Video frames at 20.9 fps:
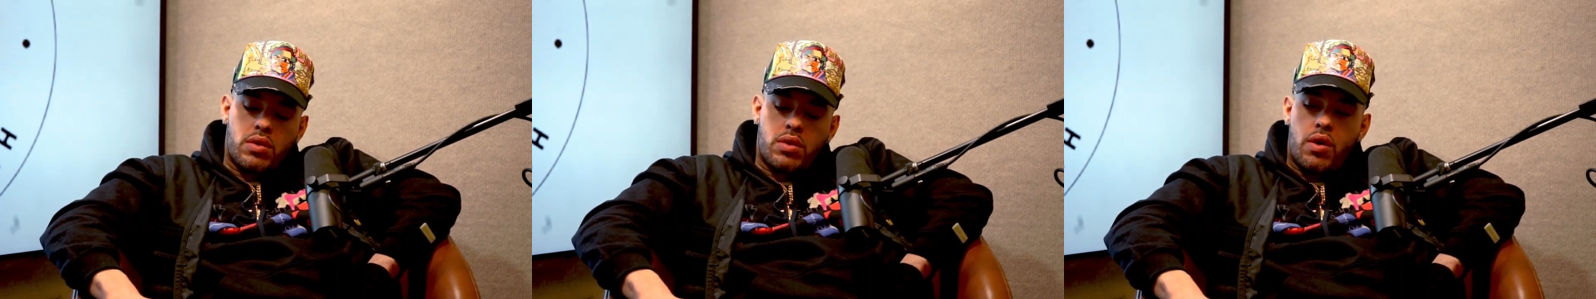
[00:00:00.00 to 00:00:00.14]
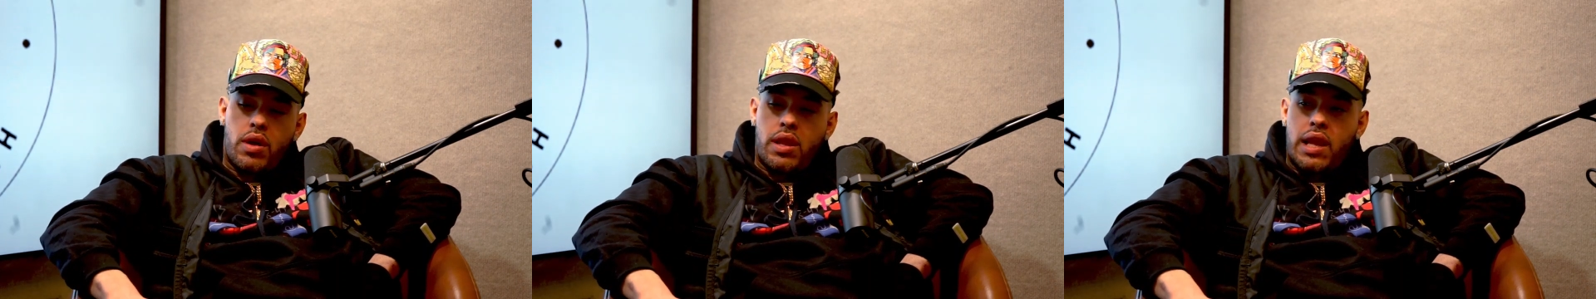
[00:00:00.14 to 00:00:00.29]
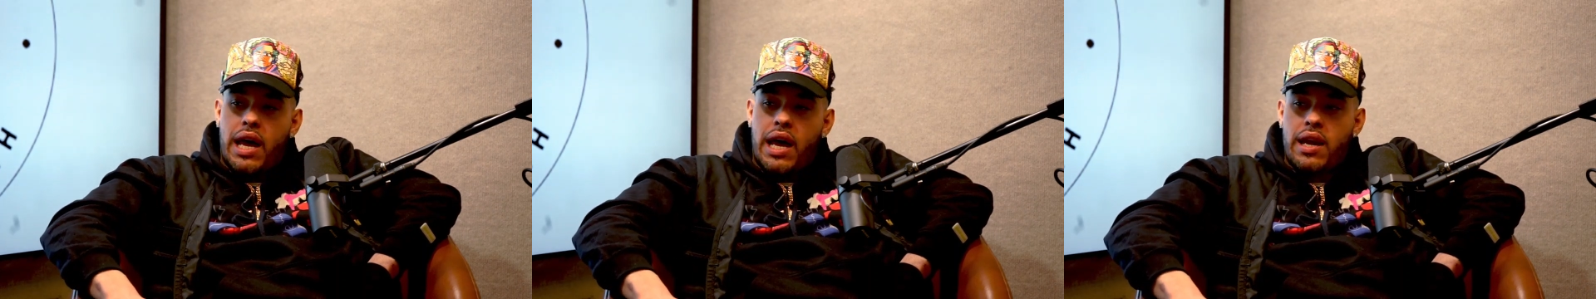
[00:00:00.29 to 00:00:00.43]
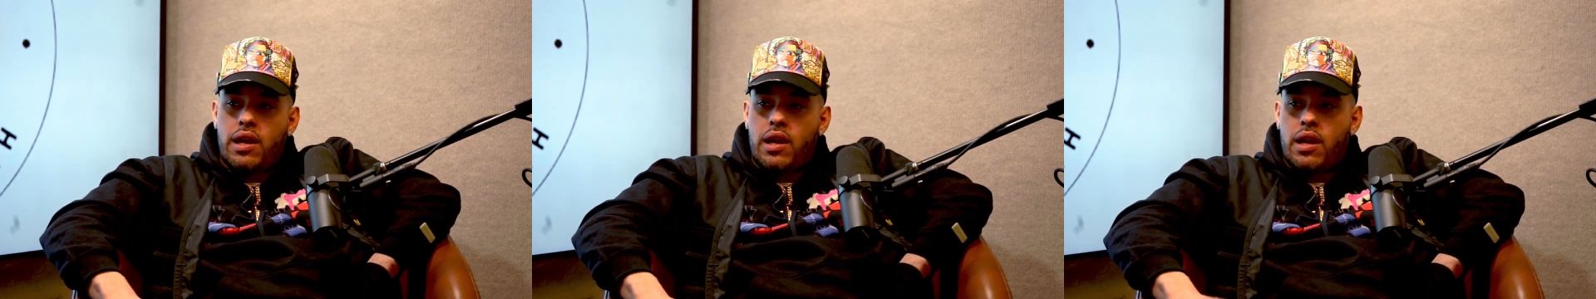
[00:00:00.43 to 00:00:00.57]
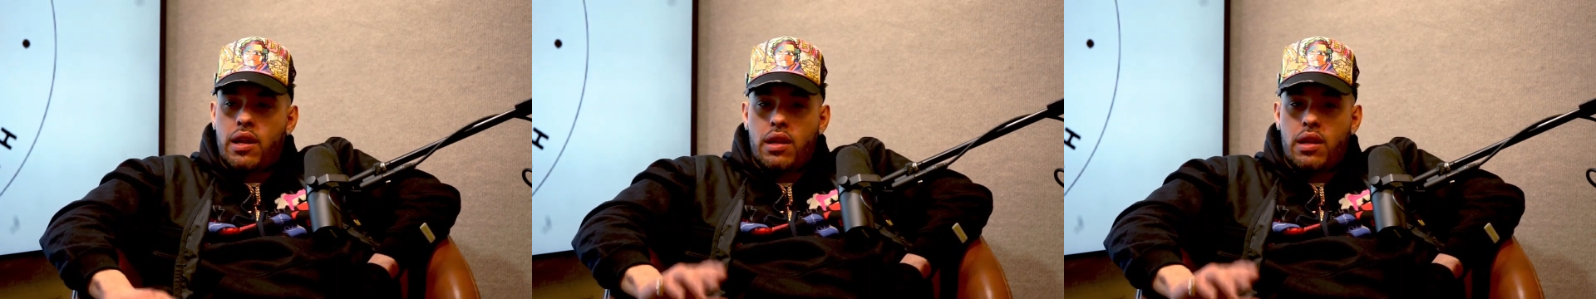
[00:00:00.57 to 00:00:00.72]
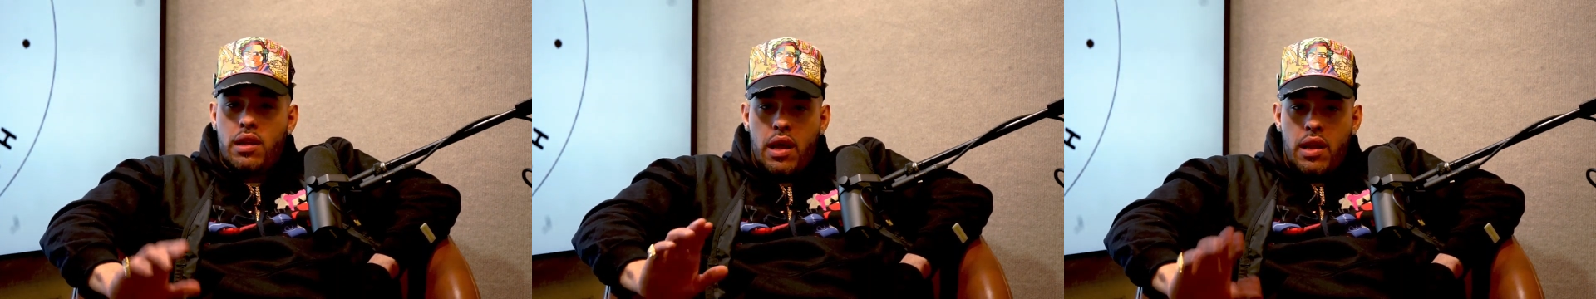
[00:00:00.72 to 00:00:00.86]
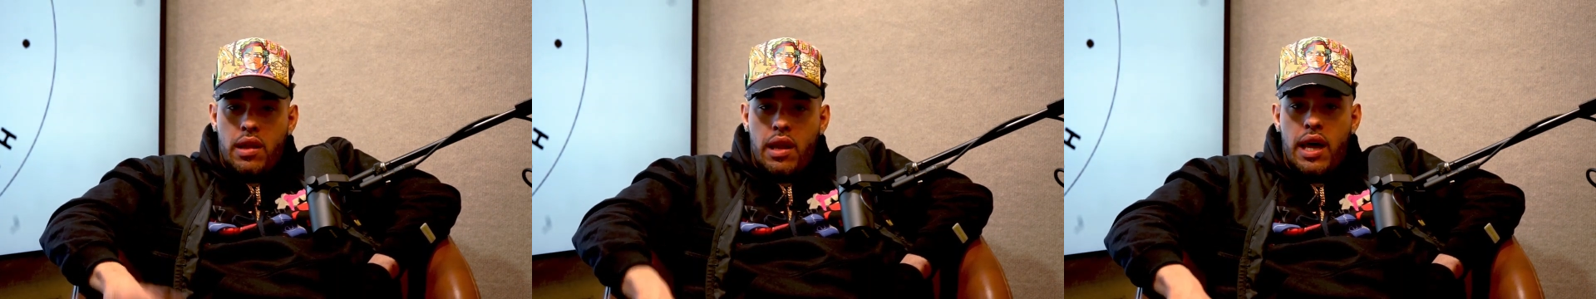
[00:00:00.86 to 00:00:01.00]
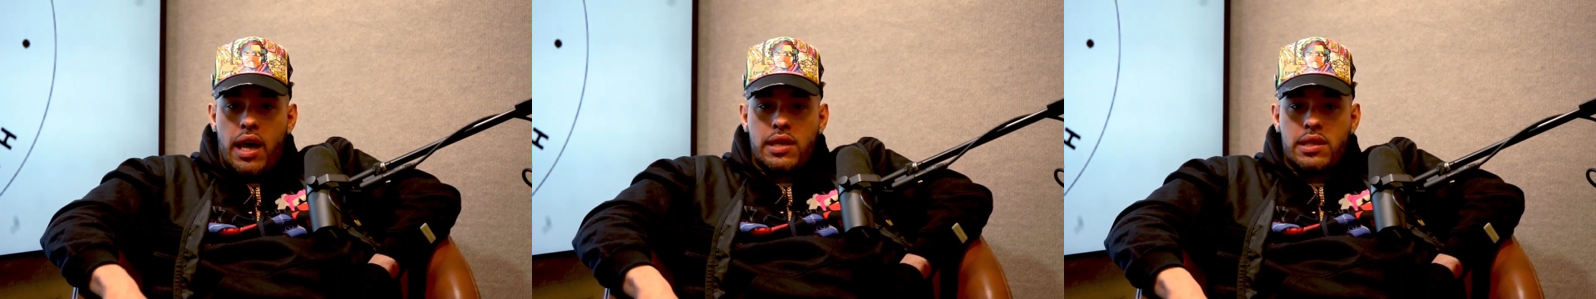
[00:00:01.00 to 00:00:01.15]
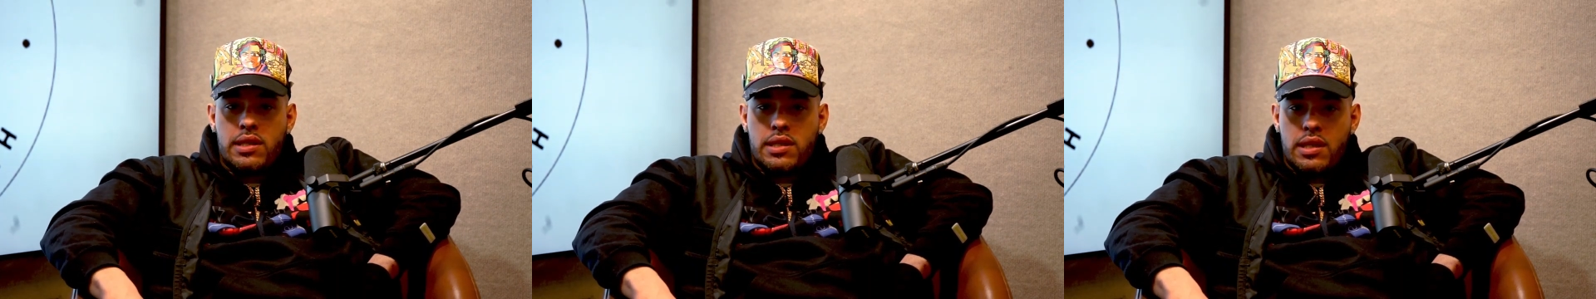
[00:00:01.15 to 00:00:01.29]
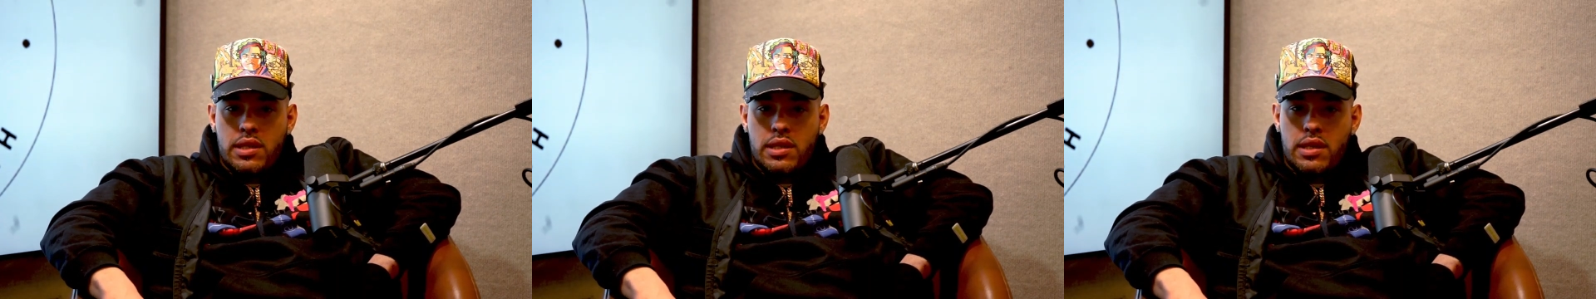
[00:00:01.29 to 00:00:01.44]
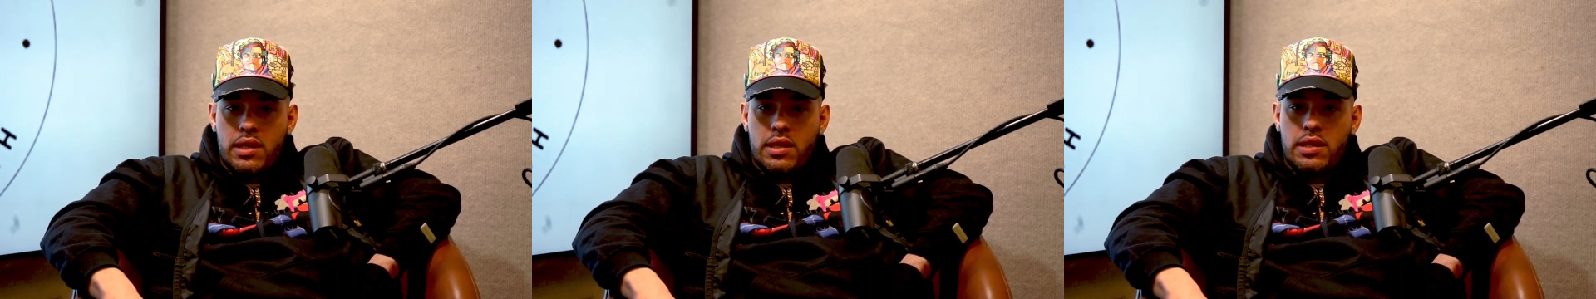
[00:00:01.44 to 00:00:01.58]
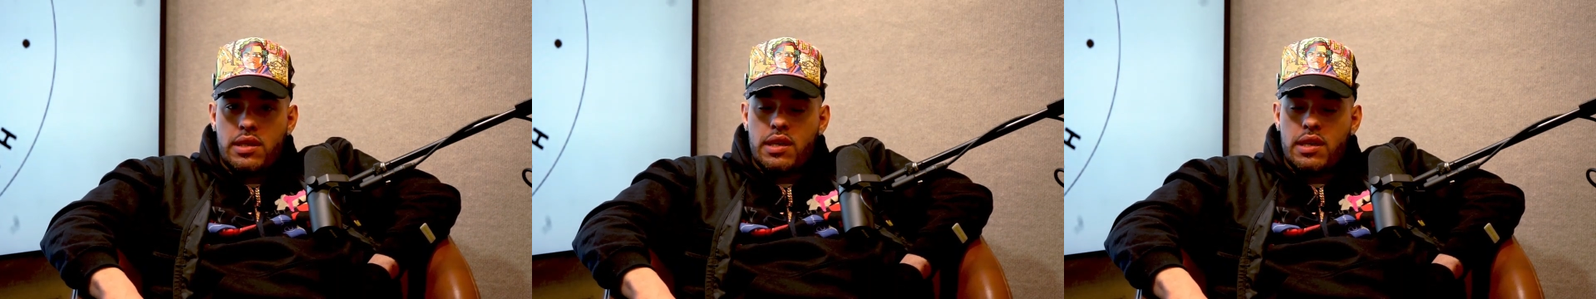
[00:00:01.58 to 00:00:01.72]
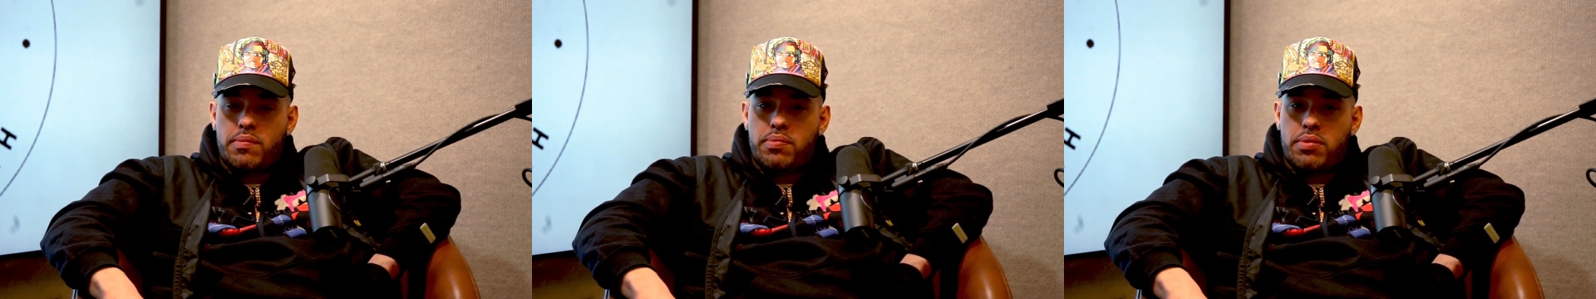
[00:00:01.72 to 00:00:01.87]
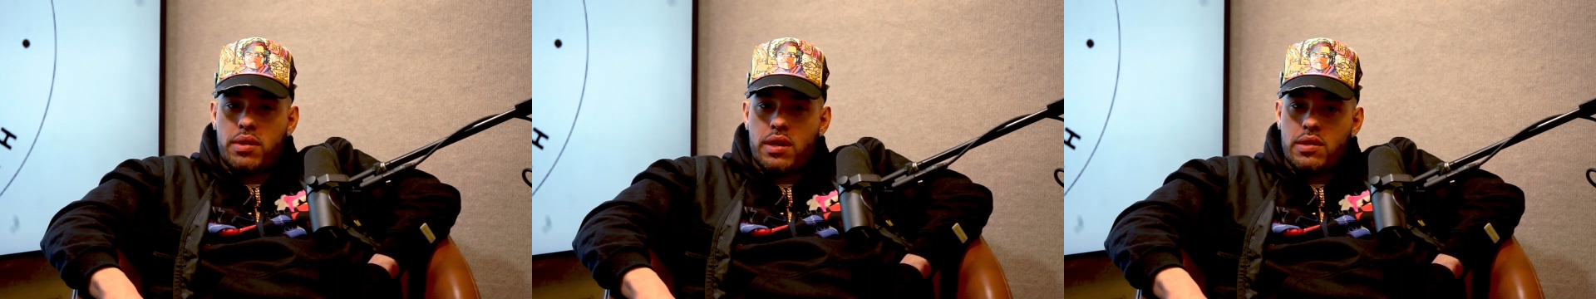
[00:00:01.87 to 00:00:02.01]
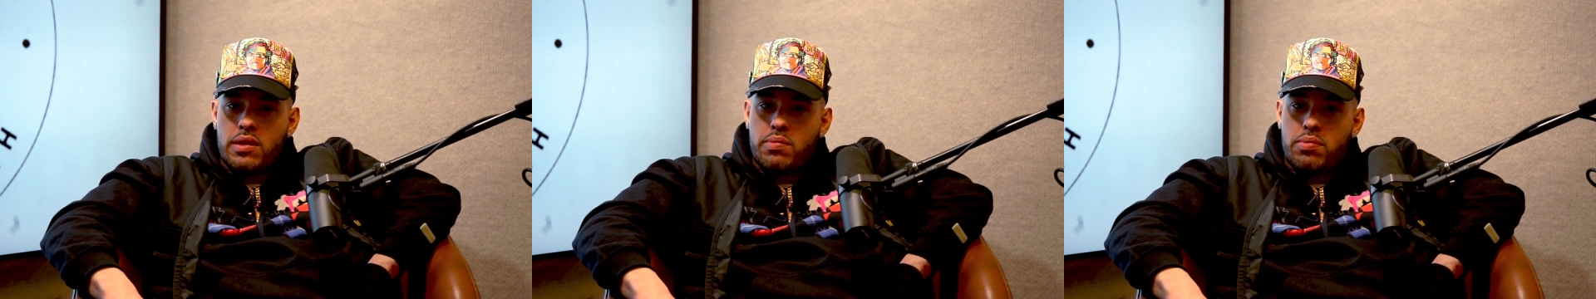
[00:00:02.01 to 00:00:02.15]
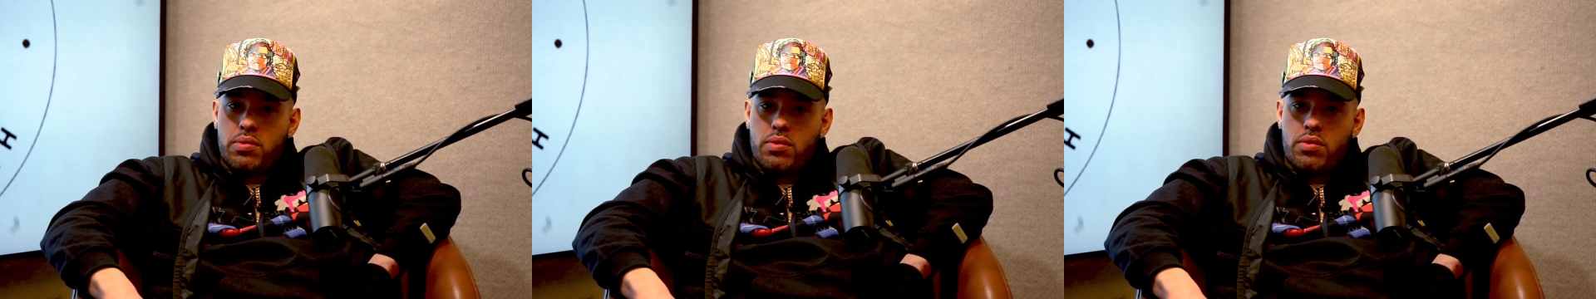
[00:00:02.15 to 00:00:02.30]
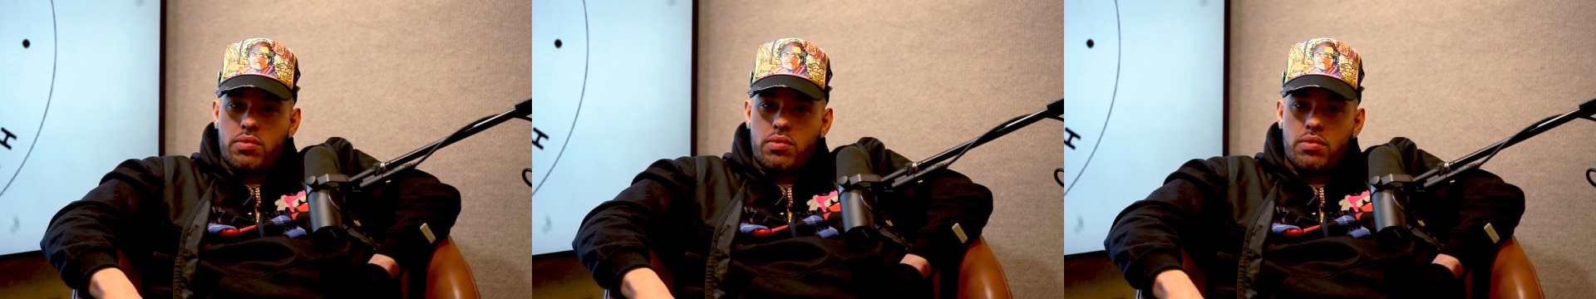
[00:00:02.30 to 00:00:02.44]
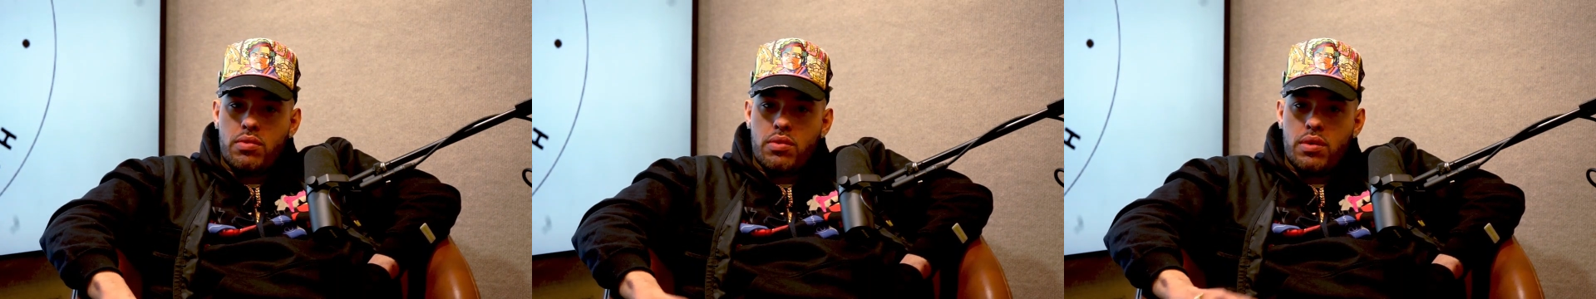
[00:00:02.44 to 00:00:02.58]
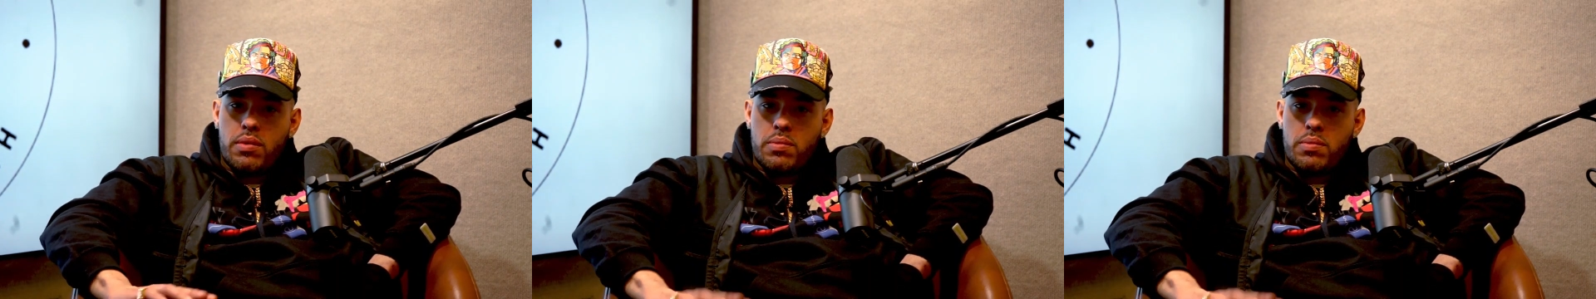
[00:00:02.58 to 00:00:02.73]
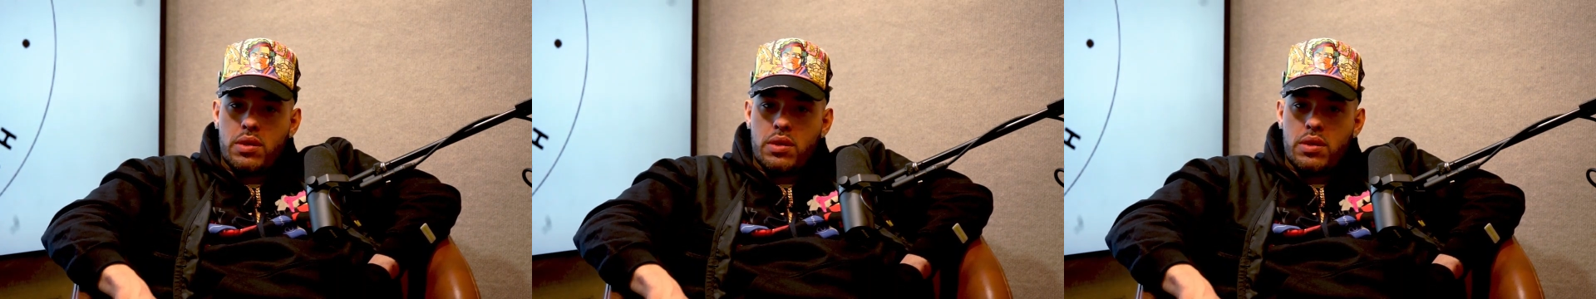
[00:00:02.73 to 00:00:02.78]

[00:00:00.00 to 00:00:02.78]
You know, a lot of shit's gonna take place, bro. You know what I'm